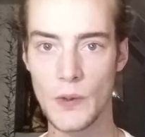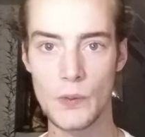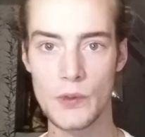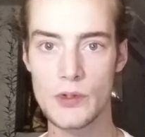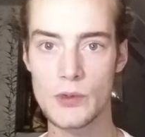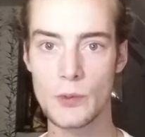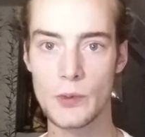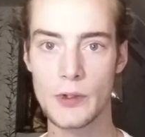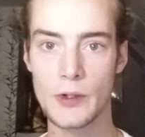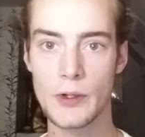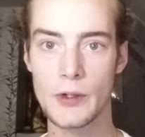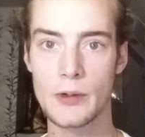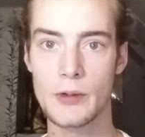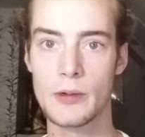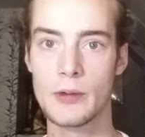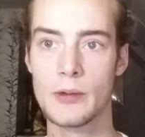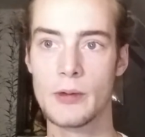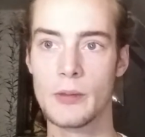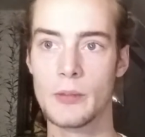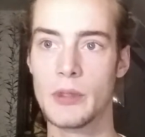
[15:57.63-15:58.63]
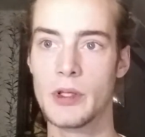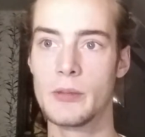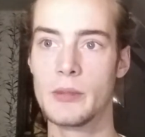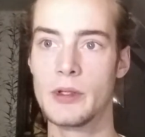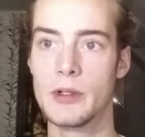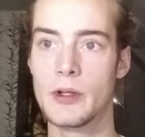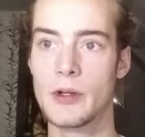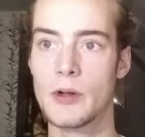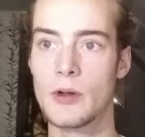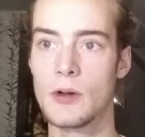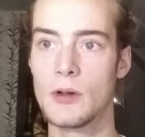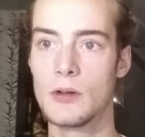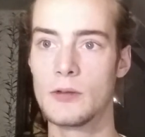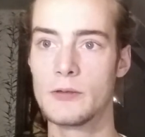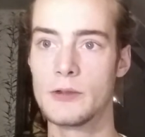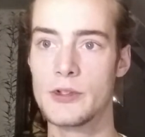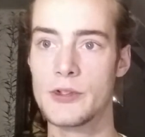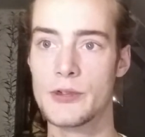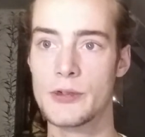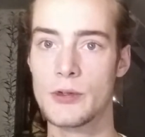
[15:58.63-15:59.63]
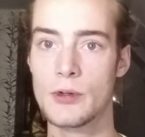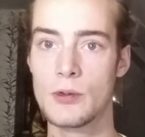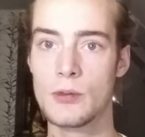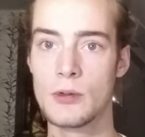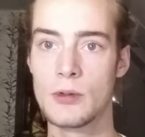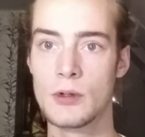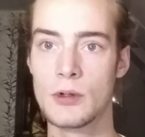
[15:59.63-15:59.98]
which we maybe not all of us know.